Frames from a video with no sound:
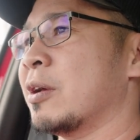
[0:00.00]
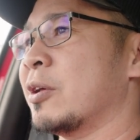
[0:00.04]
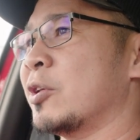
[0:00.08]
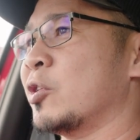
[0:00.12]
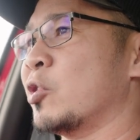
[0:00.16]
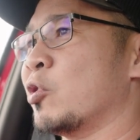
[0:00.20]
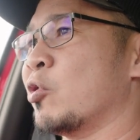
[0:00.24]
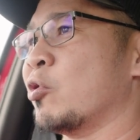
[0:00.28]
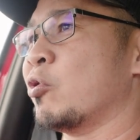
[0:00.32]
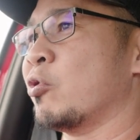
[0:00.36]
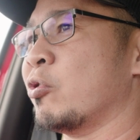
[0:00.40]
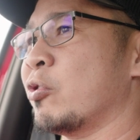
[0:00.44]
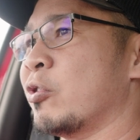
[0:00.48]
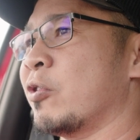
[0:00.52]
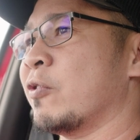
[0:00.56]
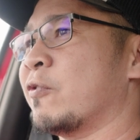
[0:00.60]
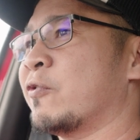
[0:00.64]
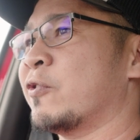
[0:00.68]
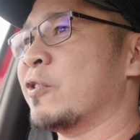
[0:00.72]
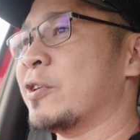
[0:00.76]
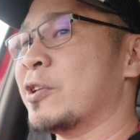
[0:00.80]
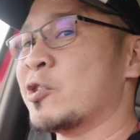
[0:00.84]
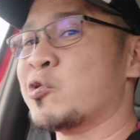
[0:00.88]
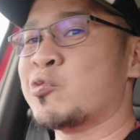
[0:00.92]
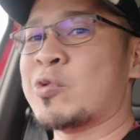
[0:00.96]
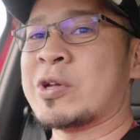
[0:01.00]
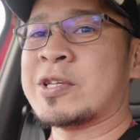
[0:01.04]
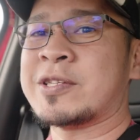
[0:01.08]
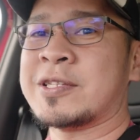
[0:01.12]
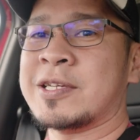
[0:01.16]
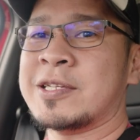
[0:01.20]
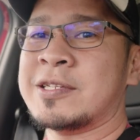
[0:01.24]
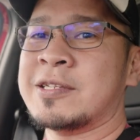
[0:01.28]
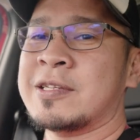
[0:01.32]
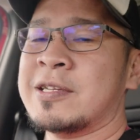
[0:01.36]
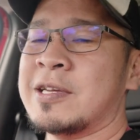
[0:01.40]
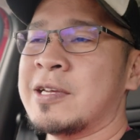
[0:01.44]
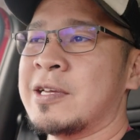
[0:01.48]
your foot is
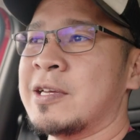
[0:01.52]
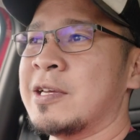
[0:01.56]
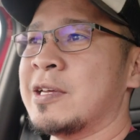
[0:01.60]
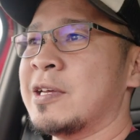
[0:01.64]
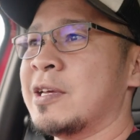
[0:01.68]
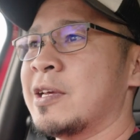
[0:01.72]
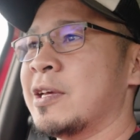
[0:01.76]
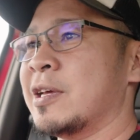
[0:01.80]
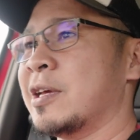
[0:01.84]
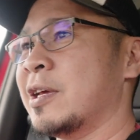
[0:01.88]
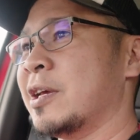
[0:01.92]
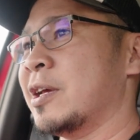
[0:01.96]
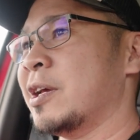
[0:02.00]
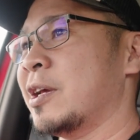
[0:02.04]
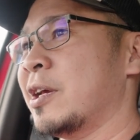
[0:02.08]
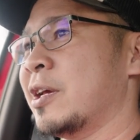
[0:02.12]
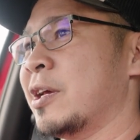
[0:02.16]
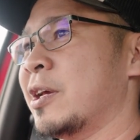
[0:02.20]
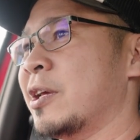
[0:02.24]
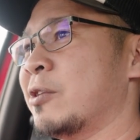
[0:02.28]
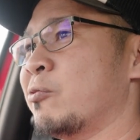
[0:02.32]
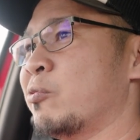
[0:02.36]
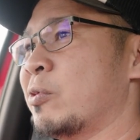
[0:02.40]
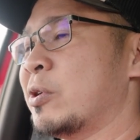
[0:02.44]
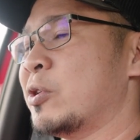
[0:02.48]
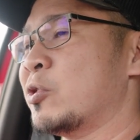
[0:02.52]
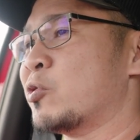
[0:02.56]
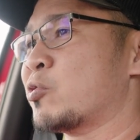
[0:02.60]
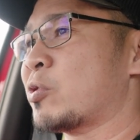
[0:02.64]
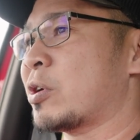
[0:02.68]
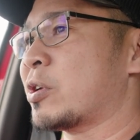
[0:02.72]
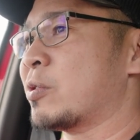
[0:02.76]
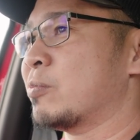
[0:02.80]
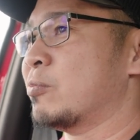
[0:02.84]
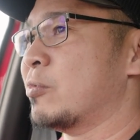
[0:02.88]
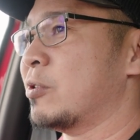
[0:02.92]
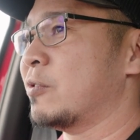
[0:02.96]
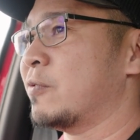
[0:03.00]
rested, and when you try
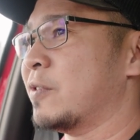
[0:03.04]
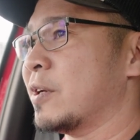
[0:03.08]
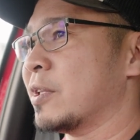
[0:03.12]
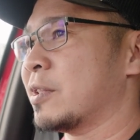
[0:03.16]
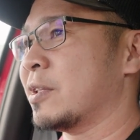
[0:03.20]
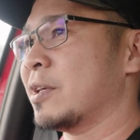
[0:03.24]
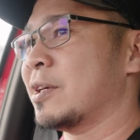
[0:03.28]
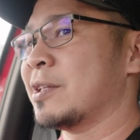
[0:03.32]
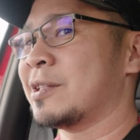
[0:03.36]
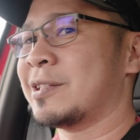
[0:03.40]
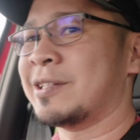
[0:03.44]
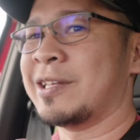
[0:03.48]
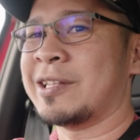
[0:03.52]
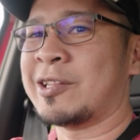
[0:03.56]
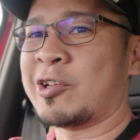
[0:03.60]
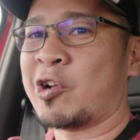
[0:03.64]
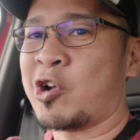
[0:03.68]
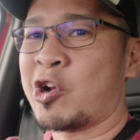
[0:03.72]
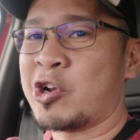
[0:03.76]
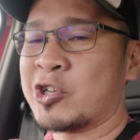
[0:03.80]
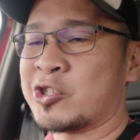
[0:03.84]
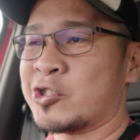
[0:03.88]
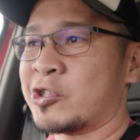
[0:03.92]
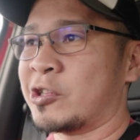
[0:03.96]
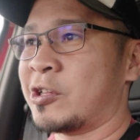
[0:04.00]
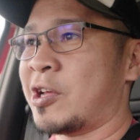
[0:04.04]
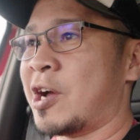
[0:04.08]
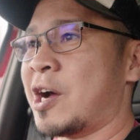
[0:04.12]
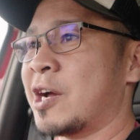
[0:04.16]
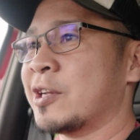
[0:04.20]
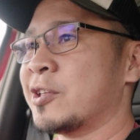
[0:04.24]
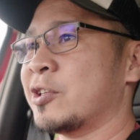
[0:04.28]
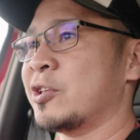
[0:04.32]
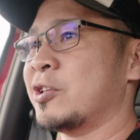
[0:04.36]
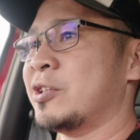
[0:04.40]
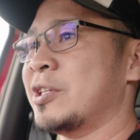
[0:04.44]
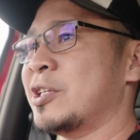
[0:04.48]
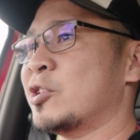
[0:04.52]
to move it hurts a
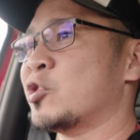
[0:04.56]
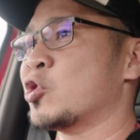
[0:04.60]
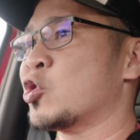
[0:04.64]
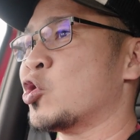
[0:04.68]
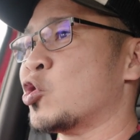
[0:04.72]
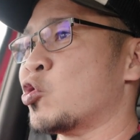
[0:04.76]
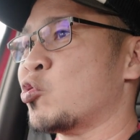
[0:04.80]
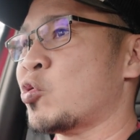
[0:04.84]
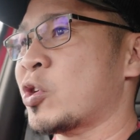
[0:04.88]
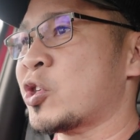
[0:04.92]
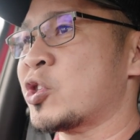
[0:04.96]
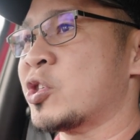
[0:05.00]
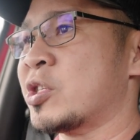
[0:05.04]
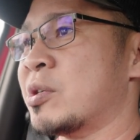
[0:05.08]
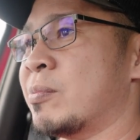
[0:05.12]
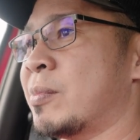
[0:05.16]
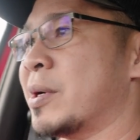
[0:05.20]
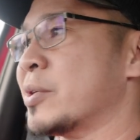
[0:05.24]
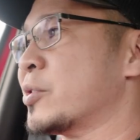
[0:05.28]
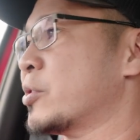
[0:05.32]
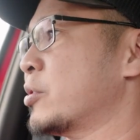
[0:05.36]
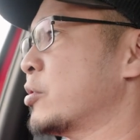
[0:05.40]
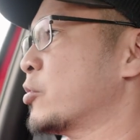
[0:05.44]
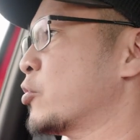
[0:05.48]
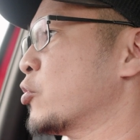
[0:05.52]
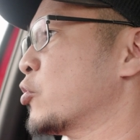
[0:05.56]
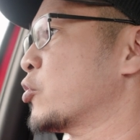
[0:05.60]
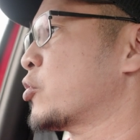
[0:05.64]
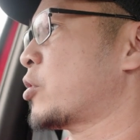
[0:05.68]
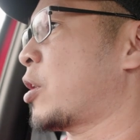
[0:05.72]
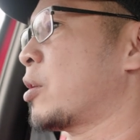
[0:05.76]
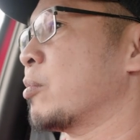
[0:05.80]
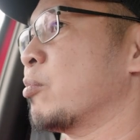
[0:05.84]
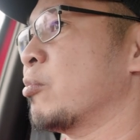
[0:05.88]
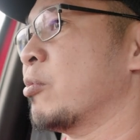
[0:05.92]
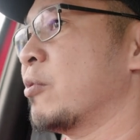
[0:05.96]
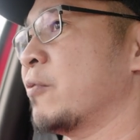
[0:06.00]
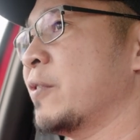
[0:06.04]
lot. You need to stretch the muscle to
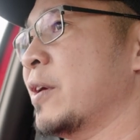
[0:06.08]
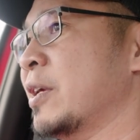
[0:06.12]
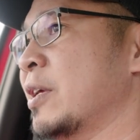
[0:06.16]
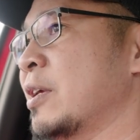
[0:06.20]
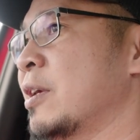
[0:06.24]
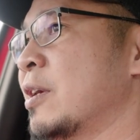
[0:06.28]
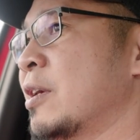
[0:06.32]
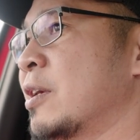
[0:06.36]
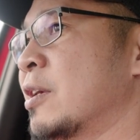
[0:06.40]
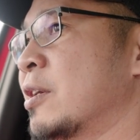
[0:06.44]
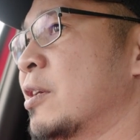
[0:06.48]
start moving.